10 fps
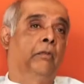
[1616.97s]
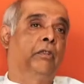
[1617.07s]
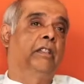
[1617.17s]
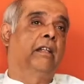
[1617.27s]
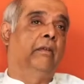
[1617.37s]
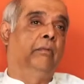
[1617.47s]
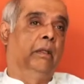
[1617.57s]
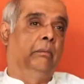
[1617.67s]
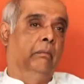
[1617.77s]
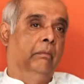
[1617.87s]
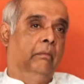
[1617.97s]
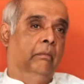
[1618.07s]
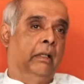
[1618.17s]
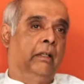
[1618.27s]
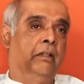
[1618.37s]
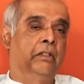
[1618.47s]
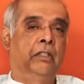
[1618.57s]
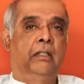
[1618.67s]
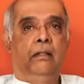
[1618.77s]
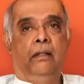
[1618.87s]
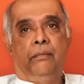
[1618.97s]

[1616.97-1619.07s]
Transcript: was the time when my kids